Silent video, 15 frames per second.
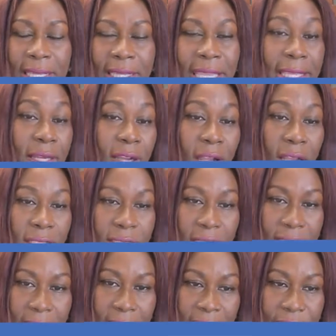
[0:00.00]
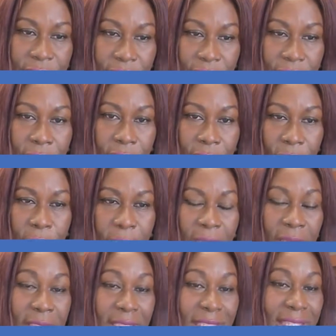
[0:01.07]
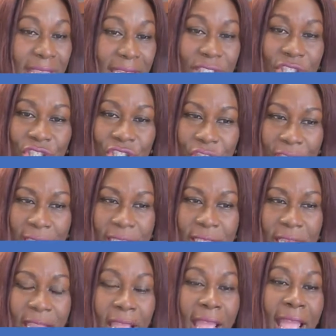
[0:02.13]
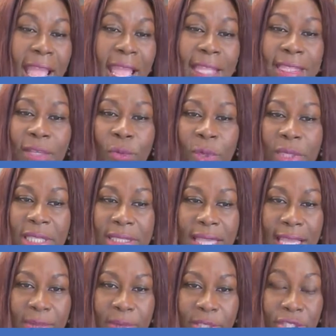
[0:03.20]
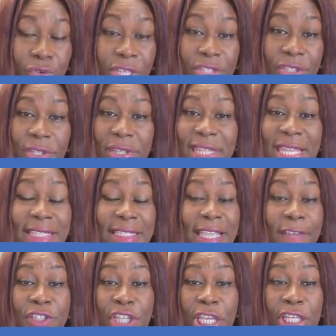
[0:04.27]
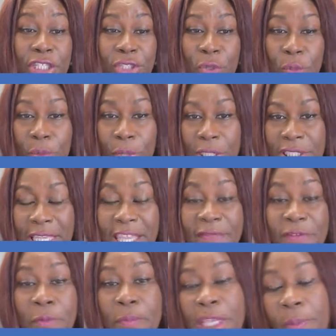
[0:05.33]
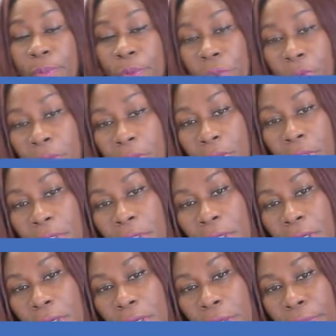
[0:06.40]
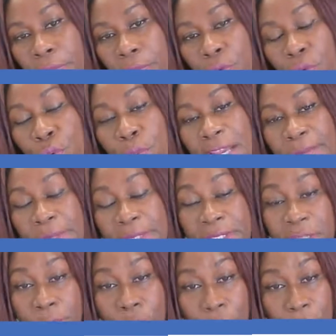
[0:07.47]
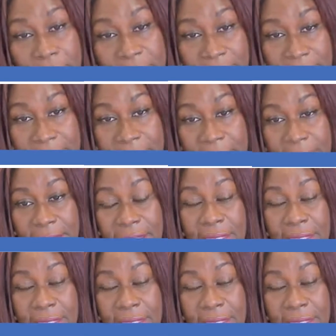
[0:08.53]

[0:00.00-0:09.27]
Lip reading: get a consultation, because things change. And with this administration, things have changed so much that even people who have been deported